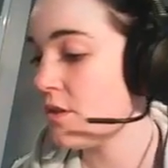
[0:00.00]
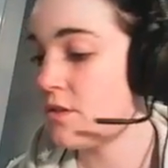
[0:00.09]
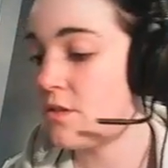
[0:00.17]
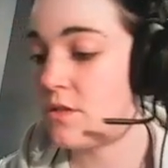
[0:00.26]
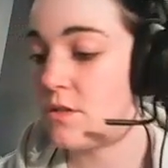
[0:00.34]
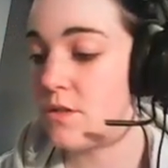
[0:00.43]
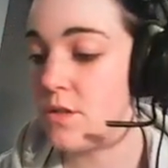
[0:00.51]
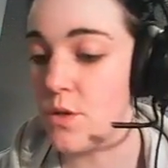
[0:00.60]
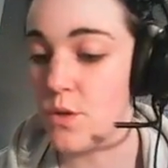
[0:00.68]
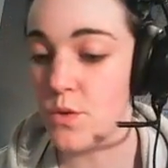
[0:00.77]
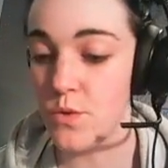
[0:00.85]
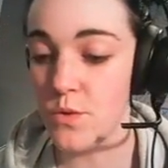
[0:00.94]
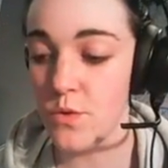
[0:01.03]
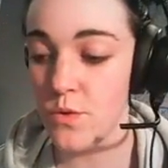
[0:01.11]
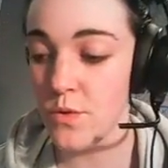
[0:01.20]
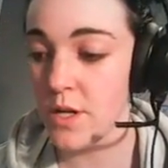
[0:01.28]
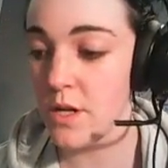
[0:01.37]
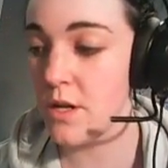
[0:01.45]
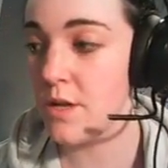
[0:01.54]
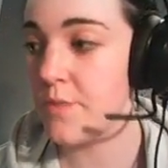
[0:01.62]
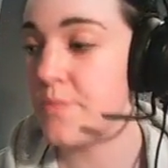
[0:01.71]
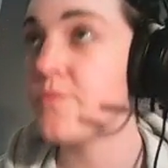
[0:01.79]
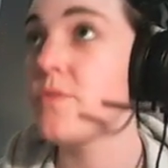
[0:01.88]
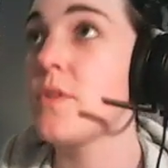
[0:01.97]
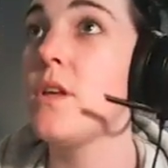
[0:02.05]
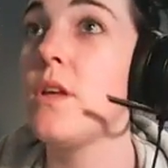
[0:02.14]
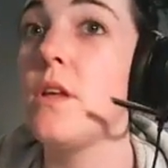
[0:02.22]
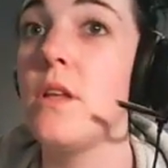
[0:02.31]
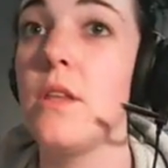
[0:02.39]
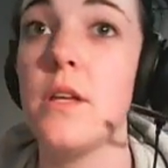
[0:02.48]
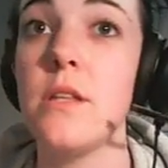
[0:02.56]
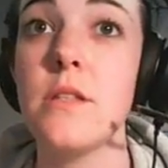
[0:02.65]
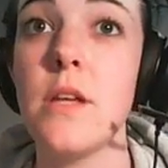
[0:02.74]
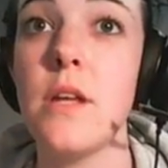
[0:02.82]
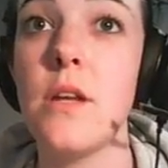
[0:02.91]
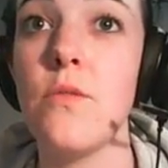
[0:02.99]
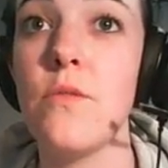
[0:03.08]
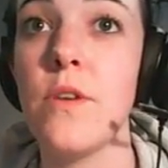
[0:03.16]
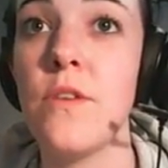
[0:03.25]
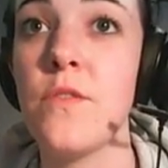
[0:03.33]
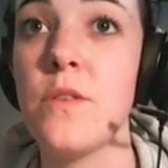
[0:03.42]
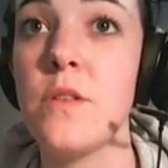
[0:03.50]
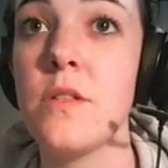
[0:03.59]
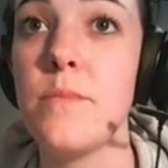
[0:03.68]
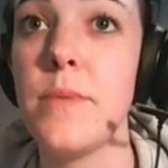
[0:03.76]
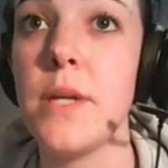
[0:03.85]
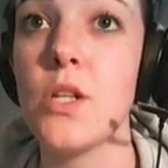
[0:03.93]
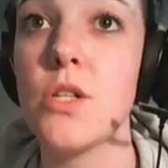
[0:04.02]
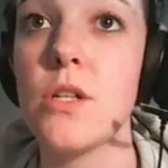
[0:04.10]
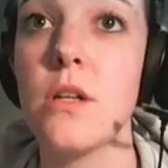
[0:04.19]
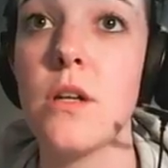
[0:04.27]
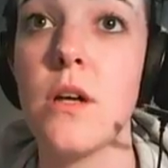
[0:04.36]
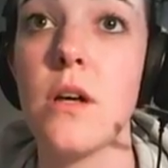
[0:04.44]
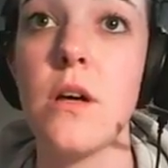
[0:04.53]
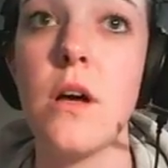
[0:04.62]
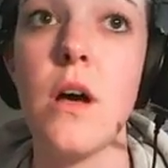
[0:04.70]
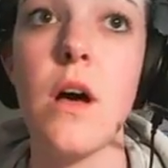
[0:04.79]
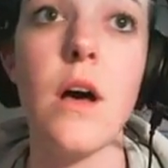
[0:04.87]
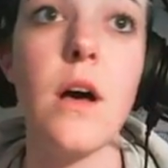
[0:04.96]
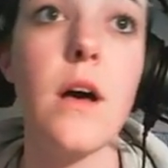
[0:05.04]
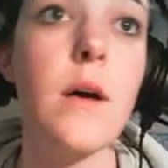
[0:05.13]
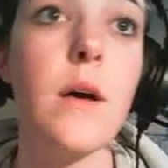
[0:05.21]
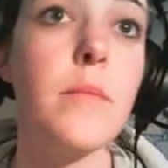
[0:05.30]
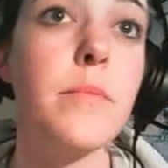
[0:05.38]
So, let's get a reference picture up.